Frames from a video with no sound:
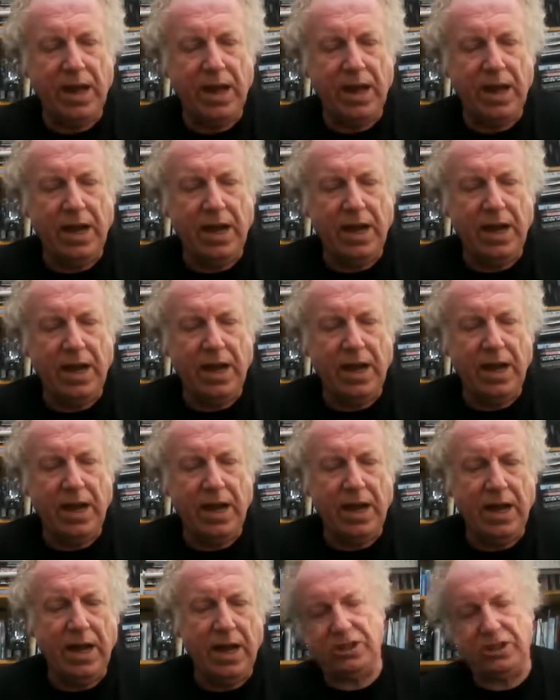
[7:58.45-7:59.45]
uh, for their
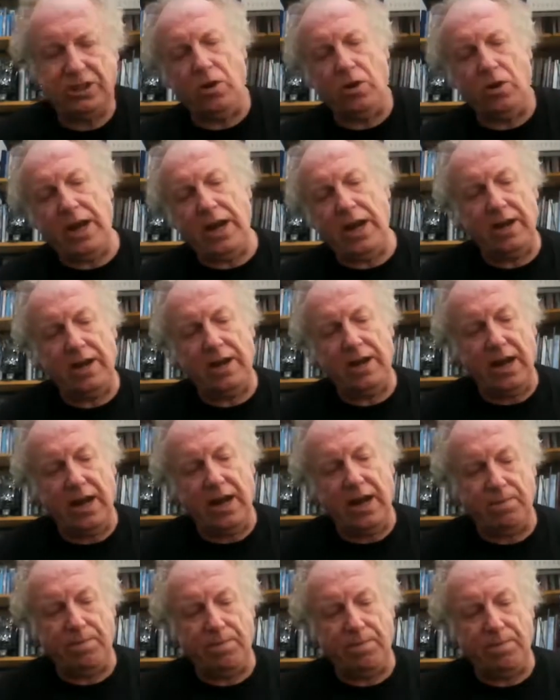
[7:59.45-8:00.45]
show in,
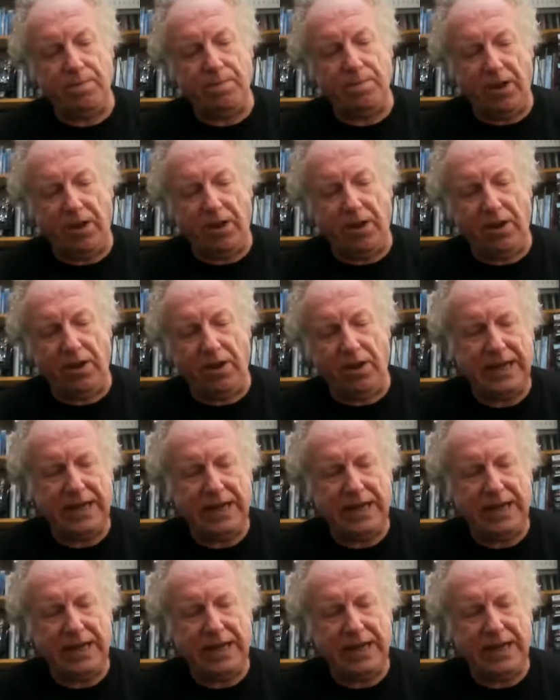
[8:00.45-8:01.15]
uh, I think, on